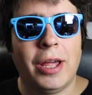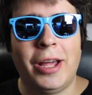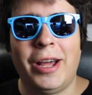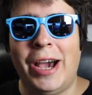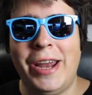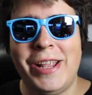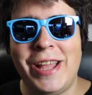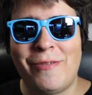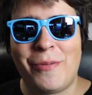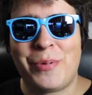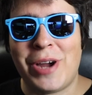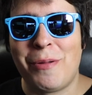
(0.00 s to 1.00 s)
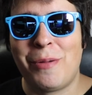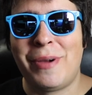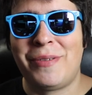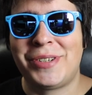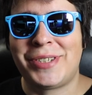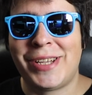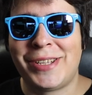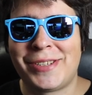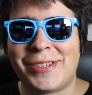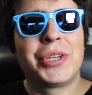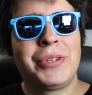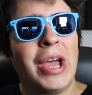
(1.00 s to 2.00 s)
I didn't have a problem ever
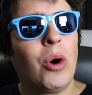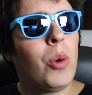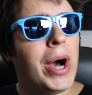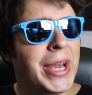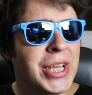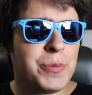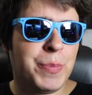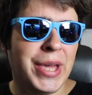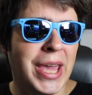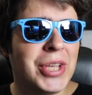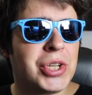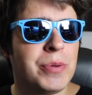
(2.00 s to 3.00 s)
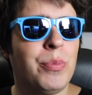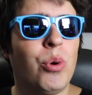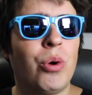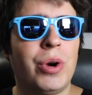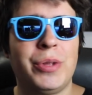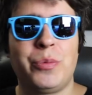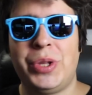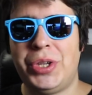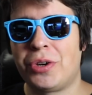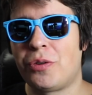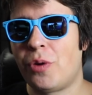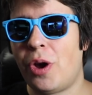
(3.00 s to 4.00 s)
since. So now why is pH important when
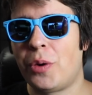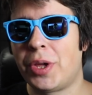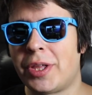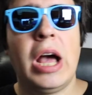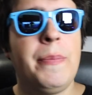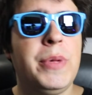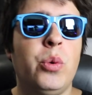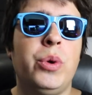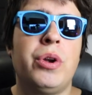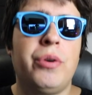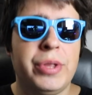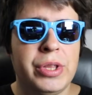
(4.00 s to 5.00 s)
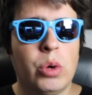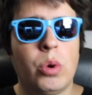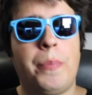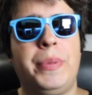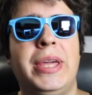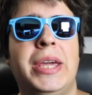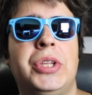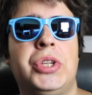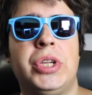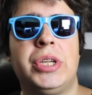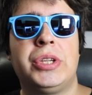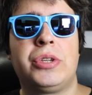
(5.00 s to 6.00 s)
you're growing? I mean, we already know what
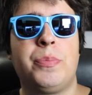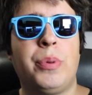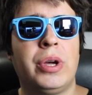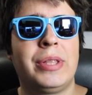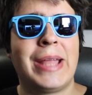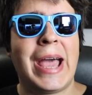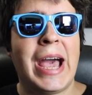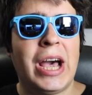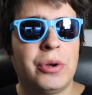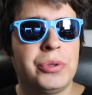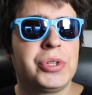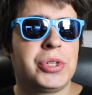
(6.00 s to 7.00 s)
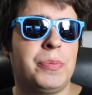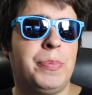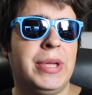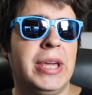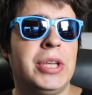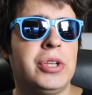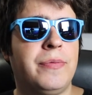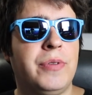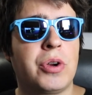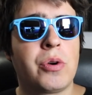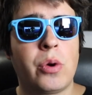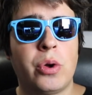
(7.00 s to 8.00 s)
pH is, but how does the pH of
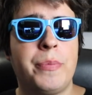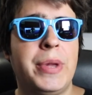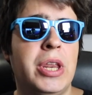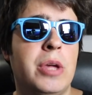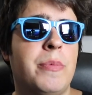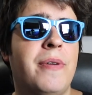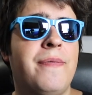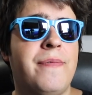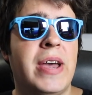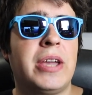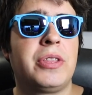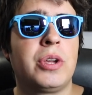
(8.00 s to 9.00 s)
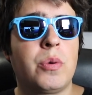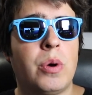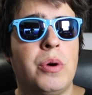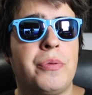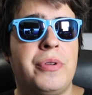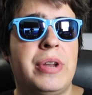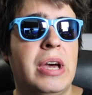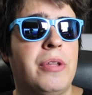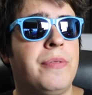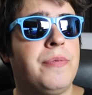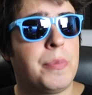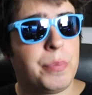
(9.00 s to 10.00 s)
your growing medium affect the growth and
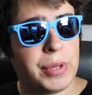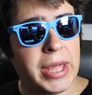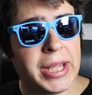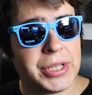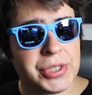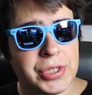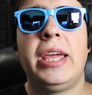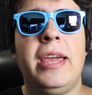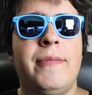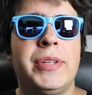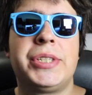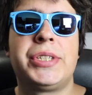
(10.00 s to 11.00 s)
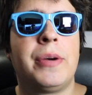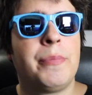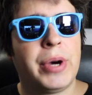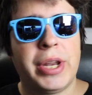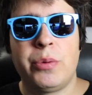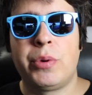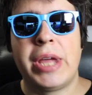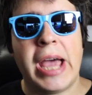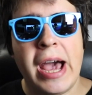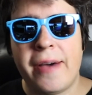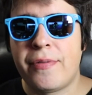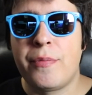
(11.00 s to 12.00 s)
health of your plants? Even somebody with a
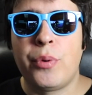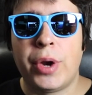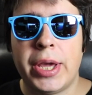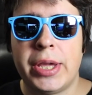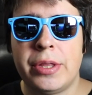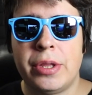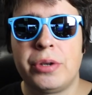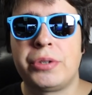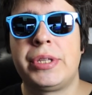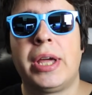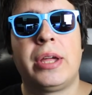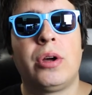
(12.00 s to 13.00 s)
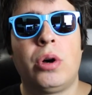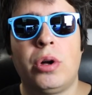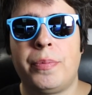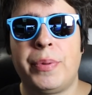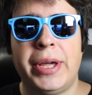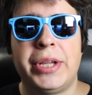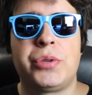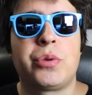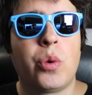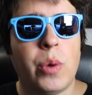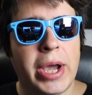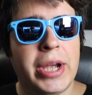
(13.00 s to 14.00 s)
half a brain knows that all plants
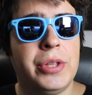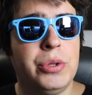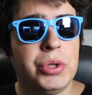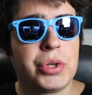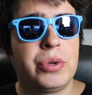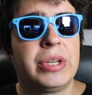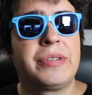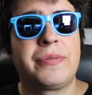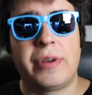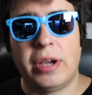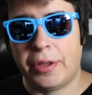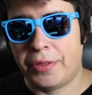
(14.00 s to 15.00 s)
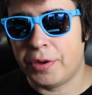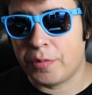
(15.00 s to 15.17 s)
require nutrients for healthy